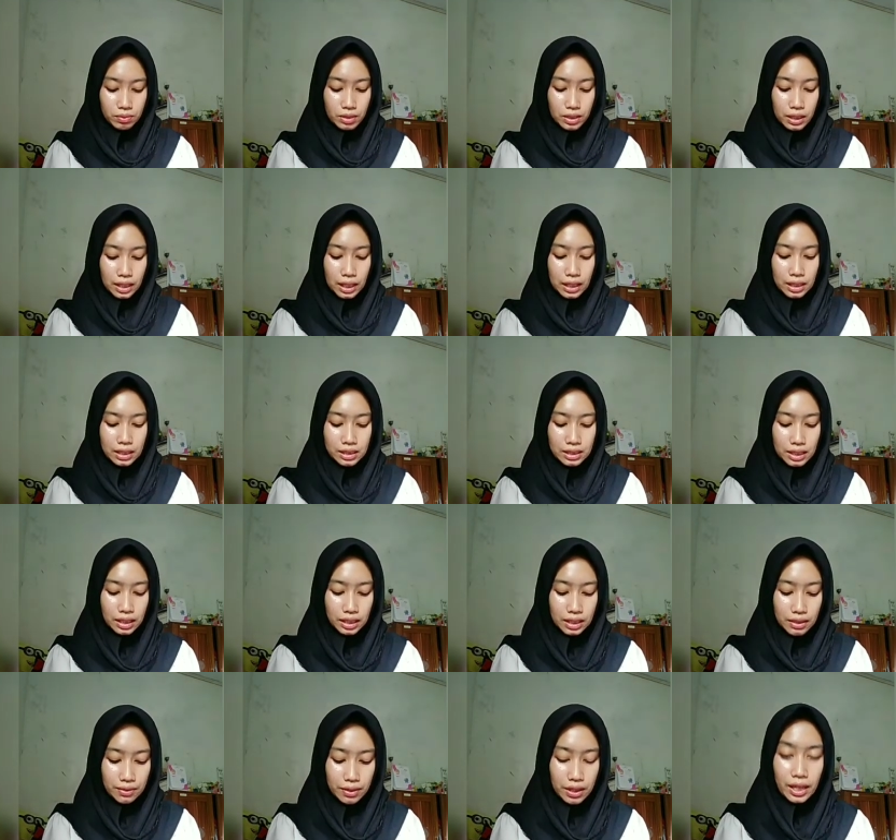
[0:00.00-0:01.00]
And
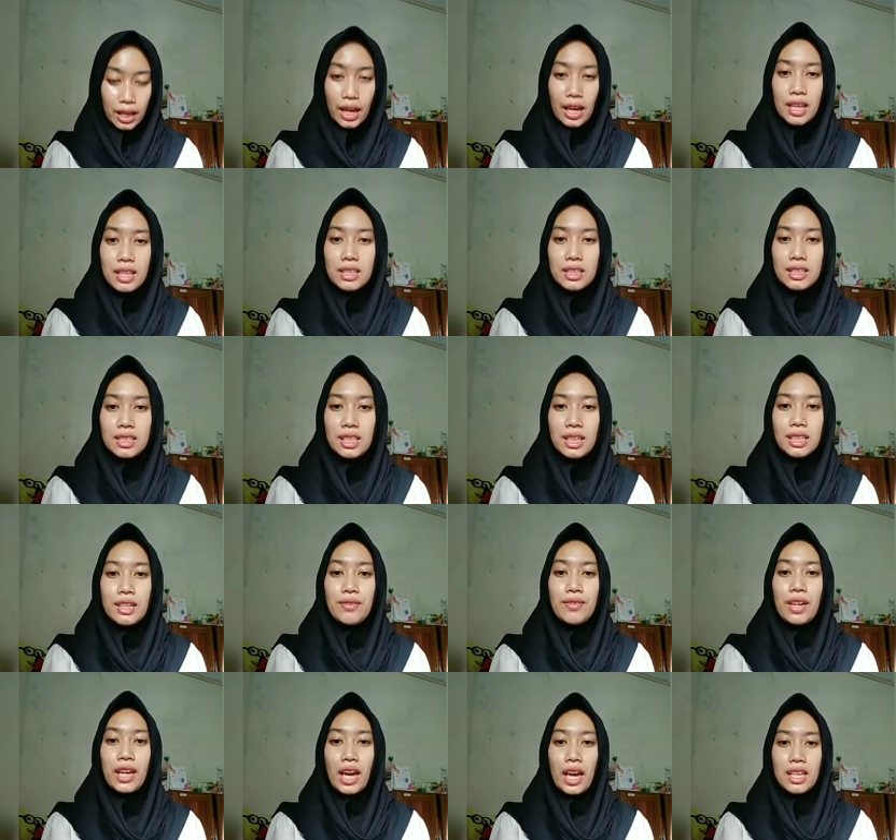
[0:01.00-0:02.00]

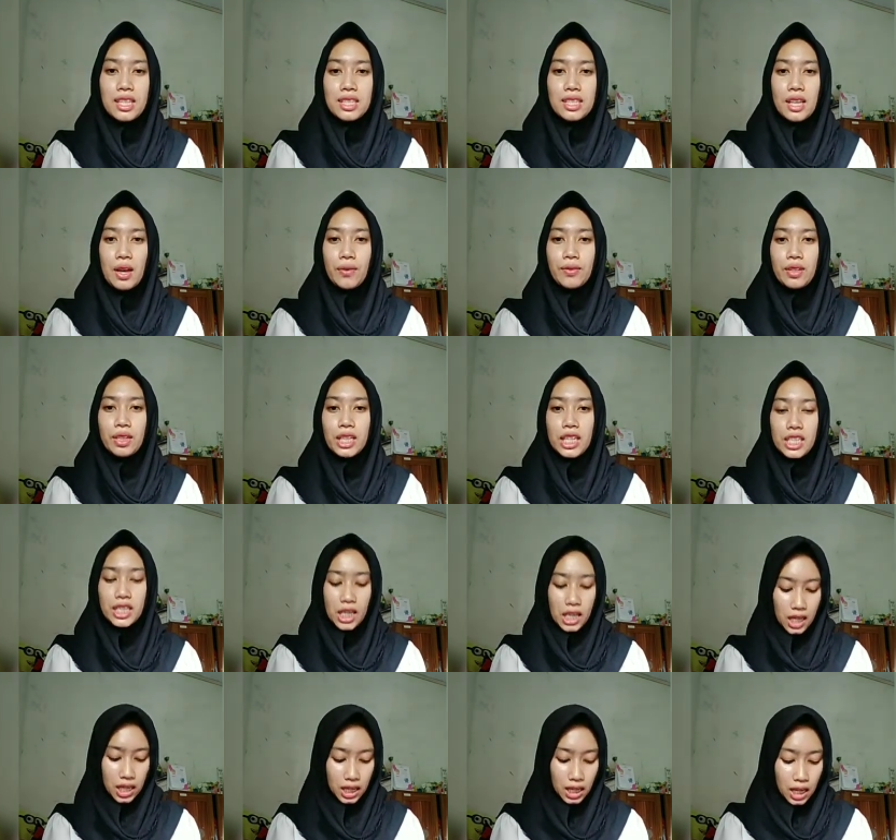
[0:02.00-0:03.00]
significance of the
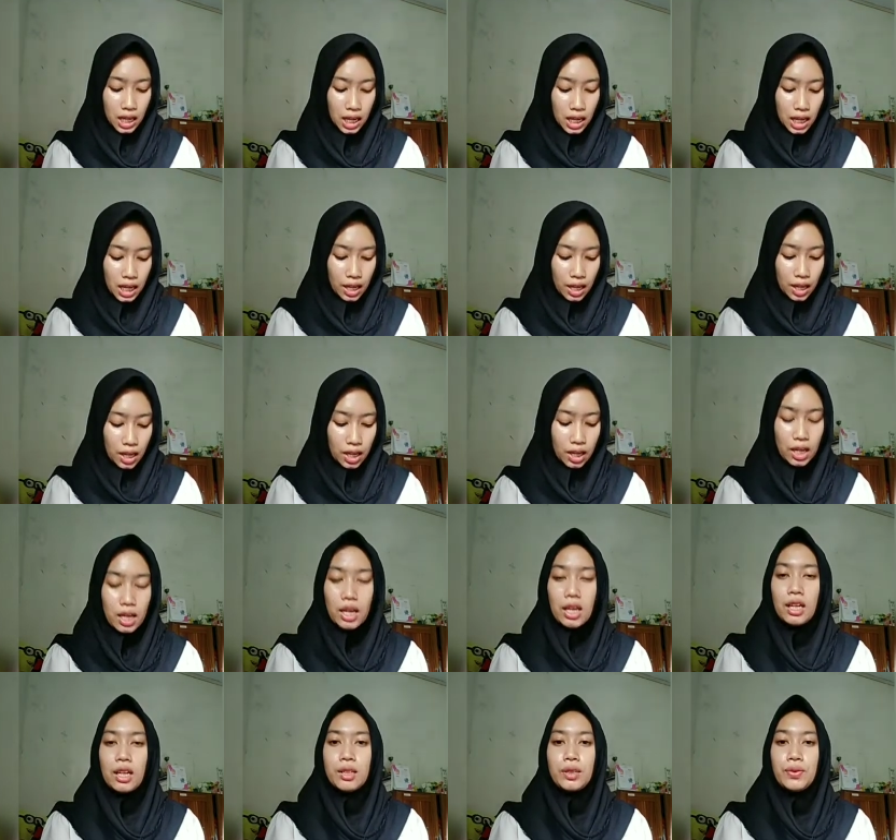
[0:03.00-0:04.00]
research.
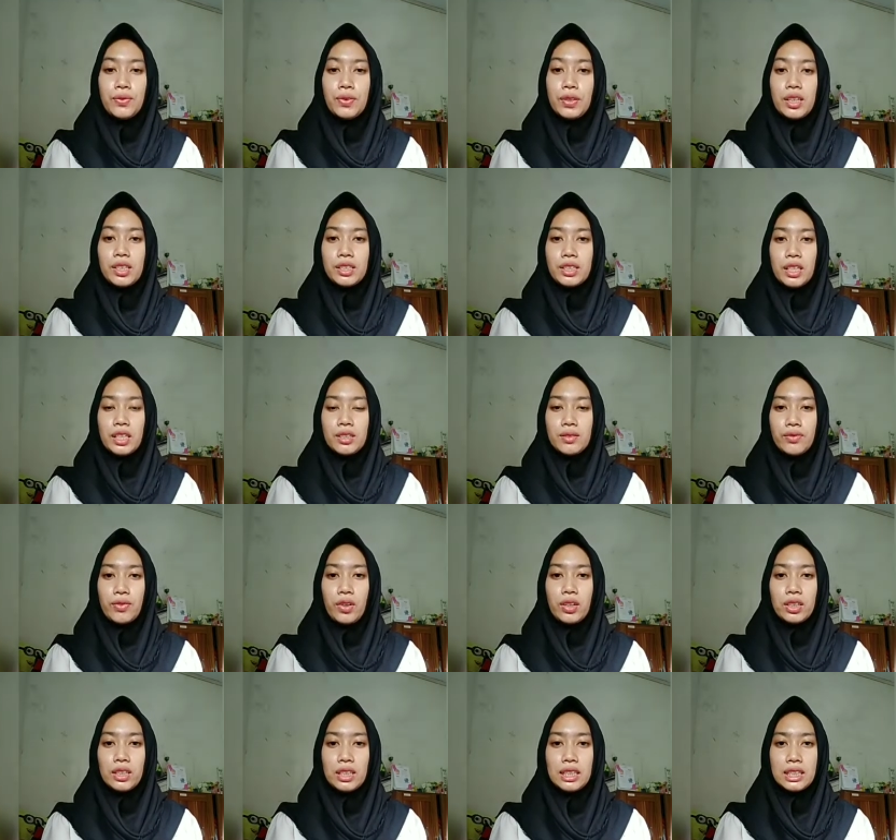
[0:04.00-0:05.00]
The first is
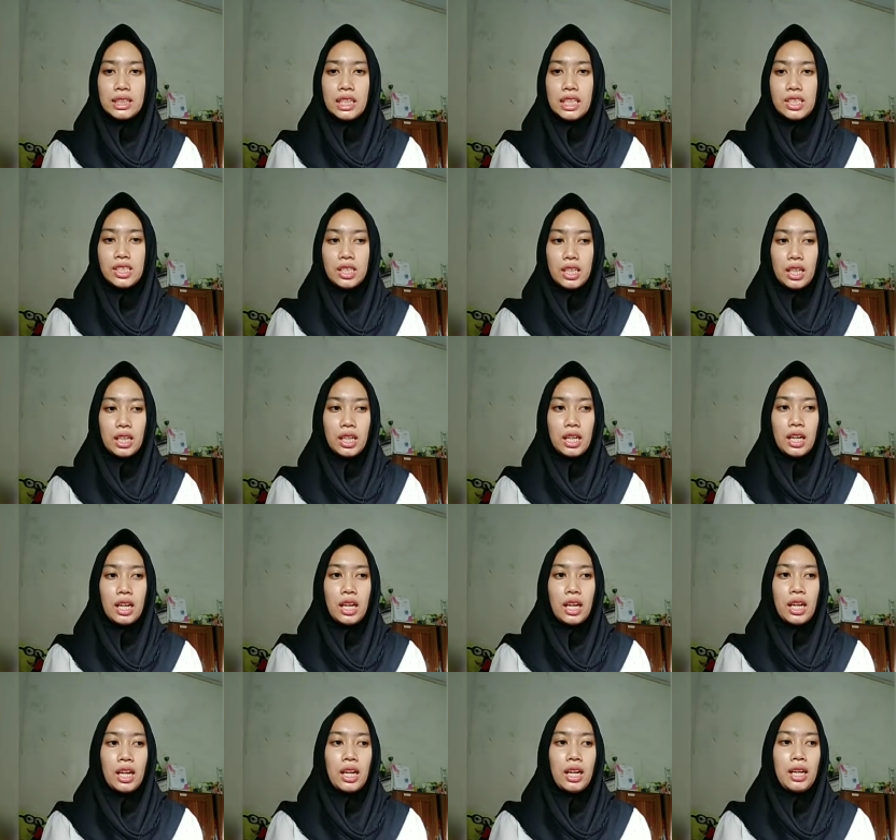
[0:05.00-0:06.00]
for a teacher.
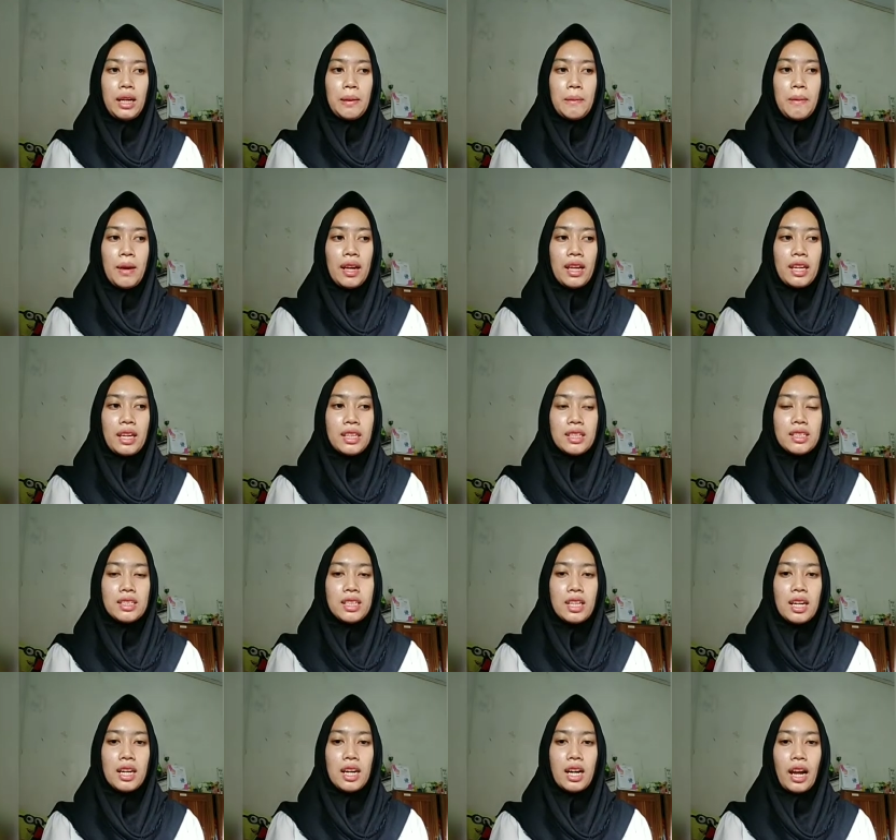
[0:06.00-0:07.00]
In my
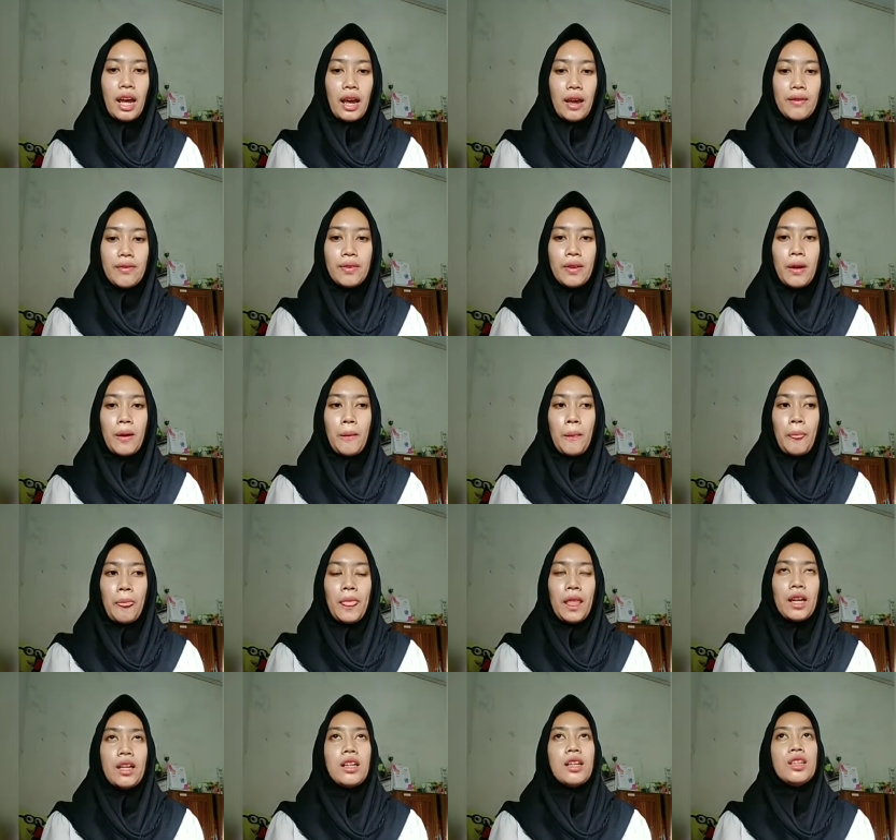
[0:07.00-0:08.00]
research, I have
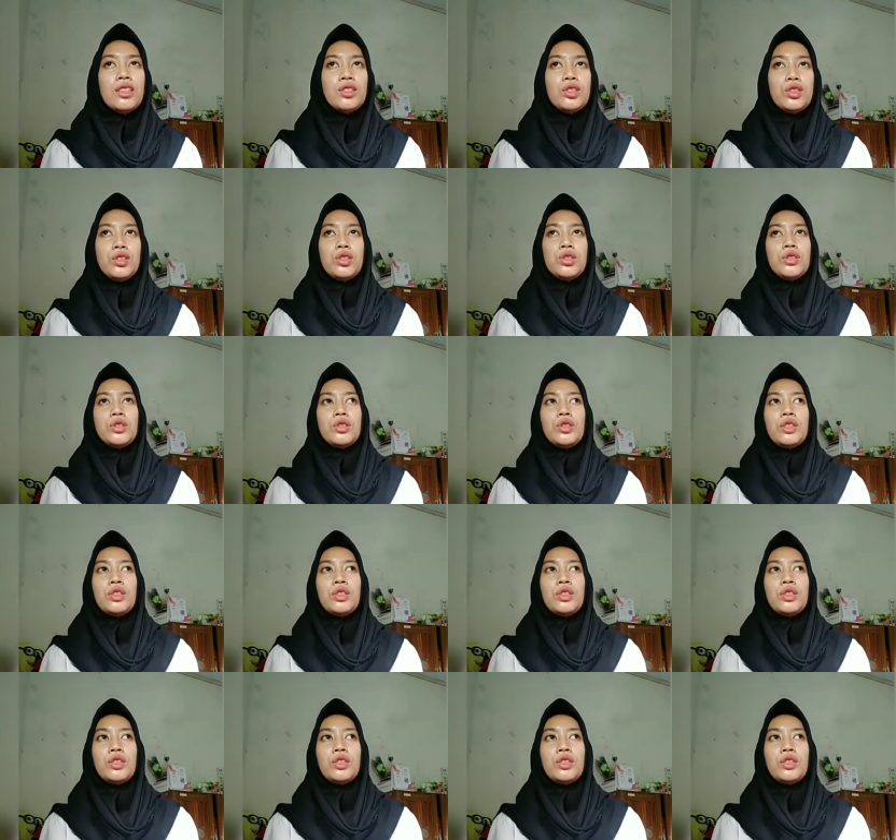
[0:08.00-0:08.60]
to